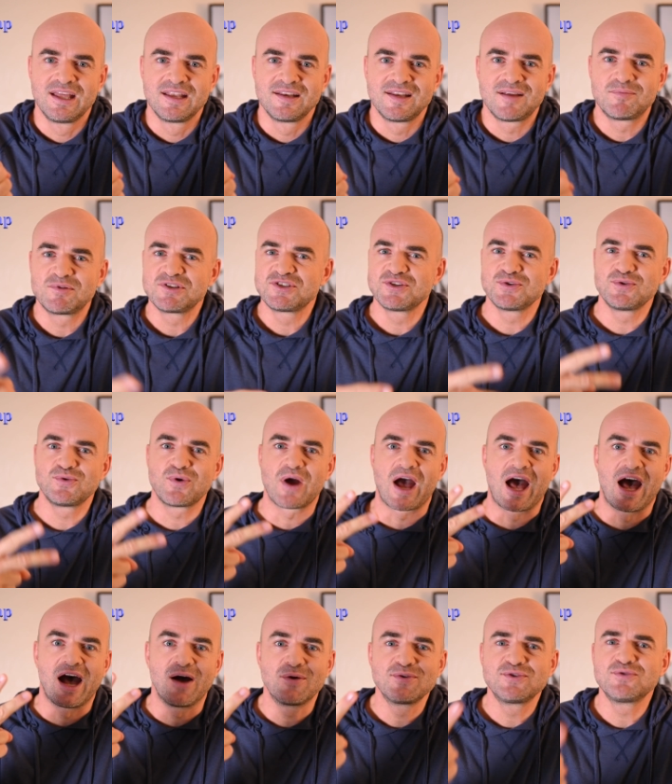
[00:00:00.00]
Number two,
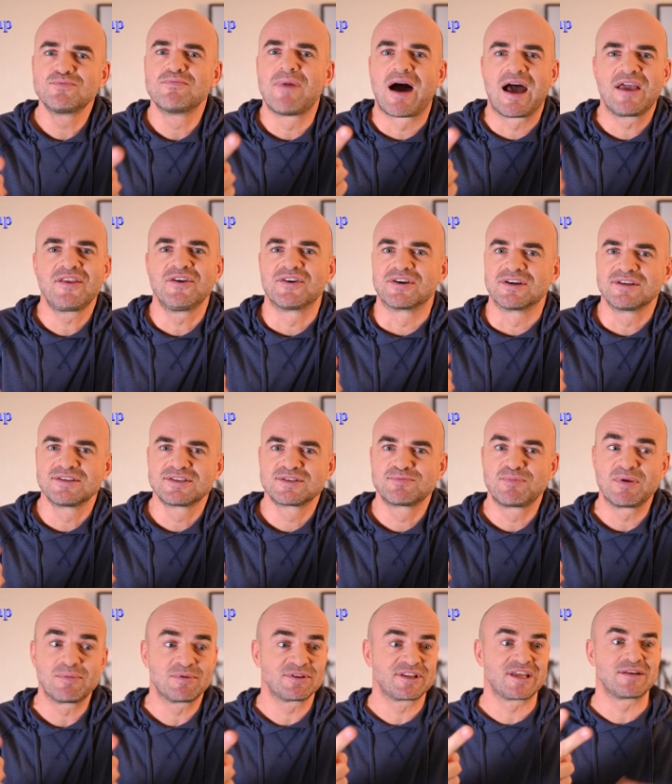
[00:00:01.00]
how do miners,
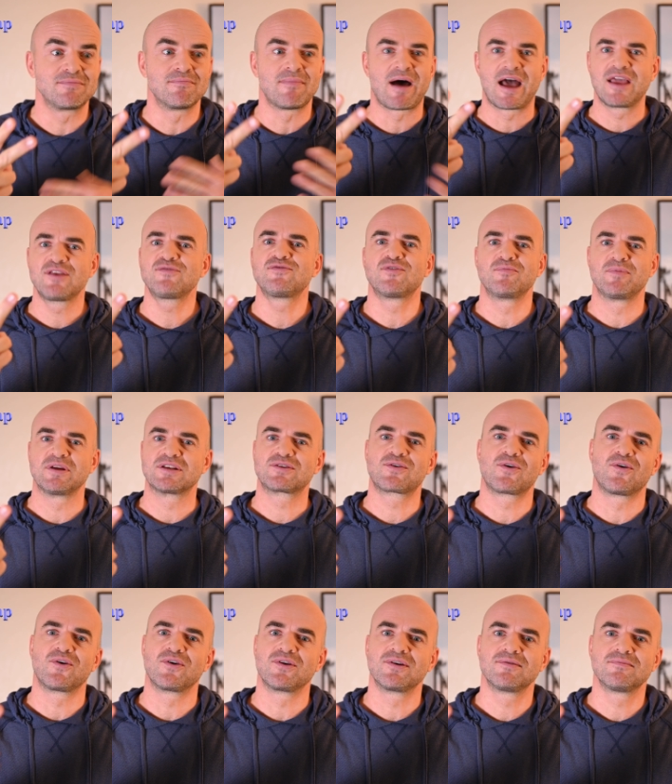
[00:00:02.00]
people that mine for
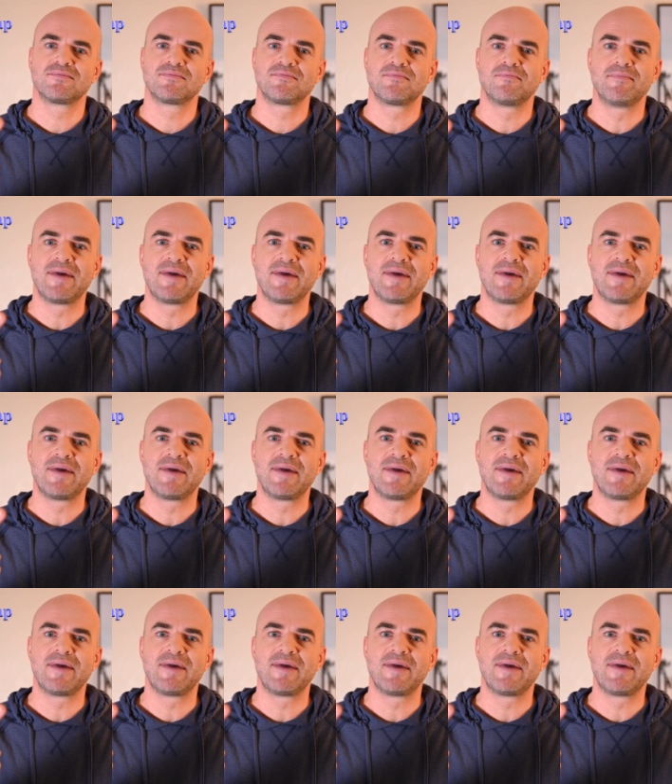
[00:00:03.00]
Bitcoin,